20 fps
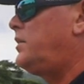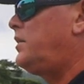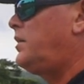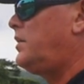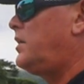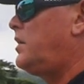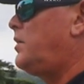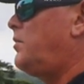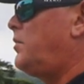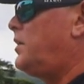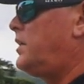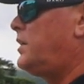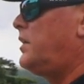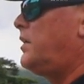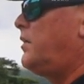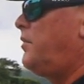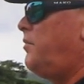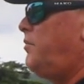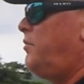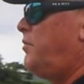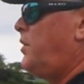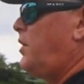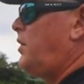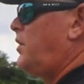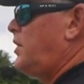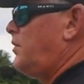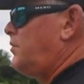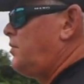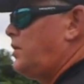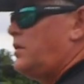you,
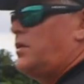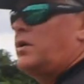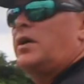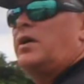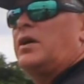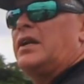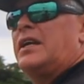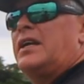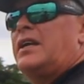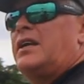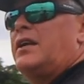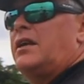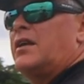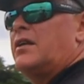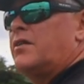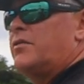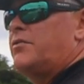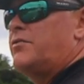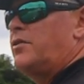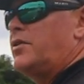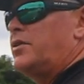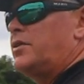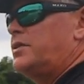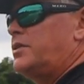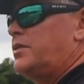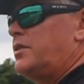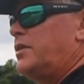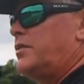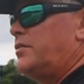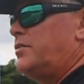you don't need a
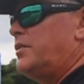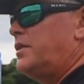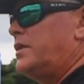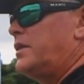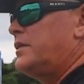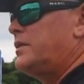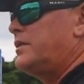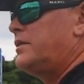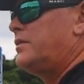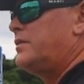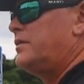fast reel for this.